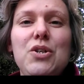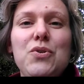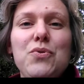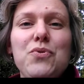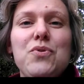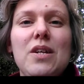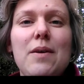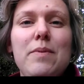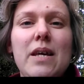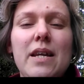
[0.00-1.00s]
used
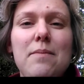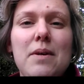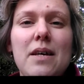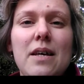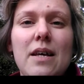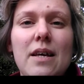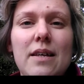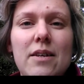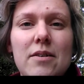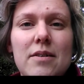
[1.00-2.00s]
La
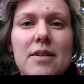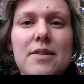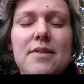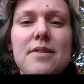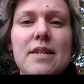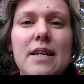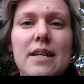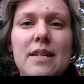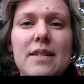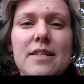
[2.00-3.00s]
Bien-Aimée yarns
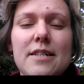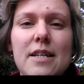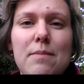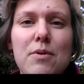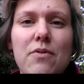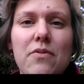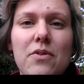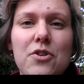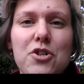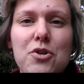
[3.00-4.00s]
in some of
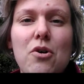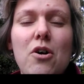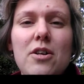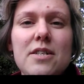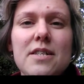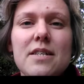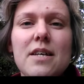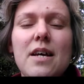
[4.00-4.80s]
her shawls,